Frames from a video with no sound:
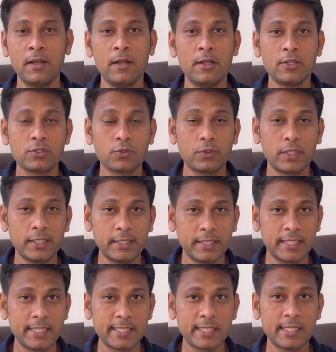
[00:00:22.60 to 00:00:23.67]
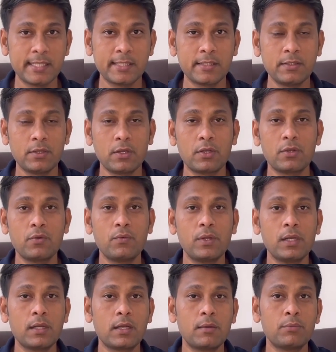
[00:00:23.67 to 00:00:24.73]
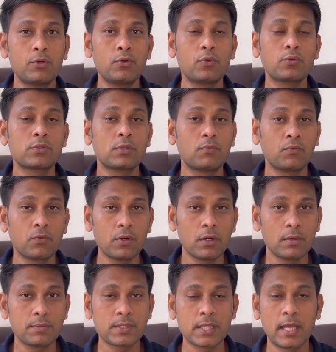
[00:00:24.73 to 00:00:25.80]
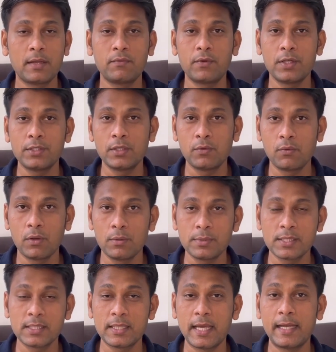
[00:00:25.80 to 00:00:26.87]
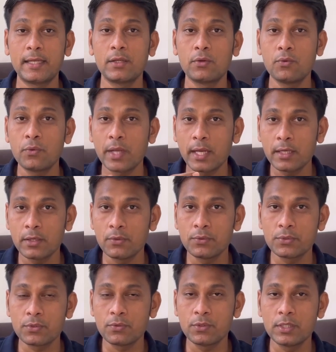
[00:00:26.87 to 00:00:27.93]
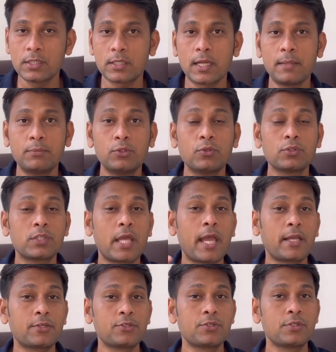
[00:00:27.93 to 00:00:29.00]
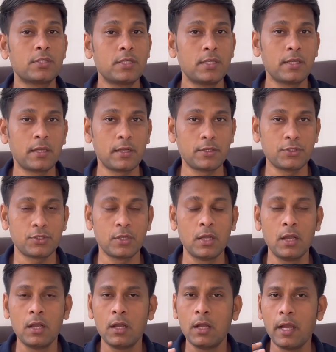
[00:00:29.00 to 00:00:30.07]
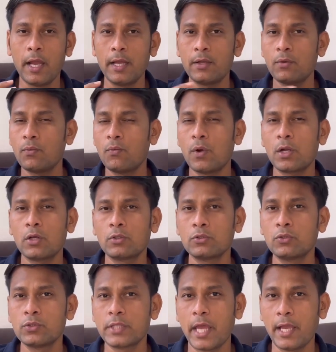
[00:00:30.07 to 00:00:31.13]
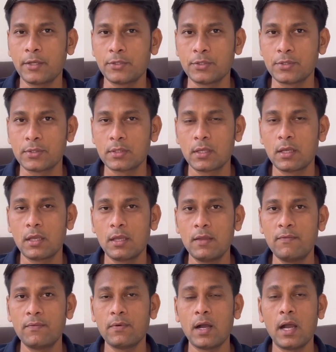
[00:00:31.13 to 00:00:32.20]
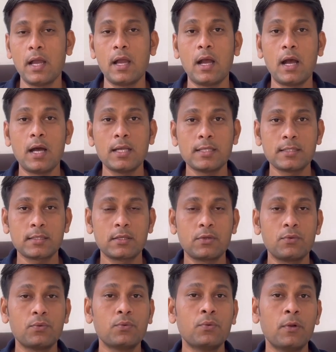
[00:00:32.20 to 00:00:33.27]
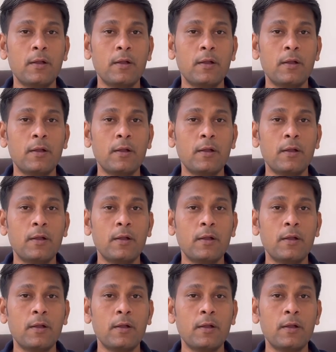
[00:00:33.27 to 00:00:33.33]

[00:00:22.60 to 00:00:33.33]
So in this lesson, you will come to know some verbs and phrasal verbs that you can use to describe those actions in English. And what are those actions? If I ask you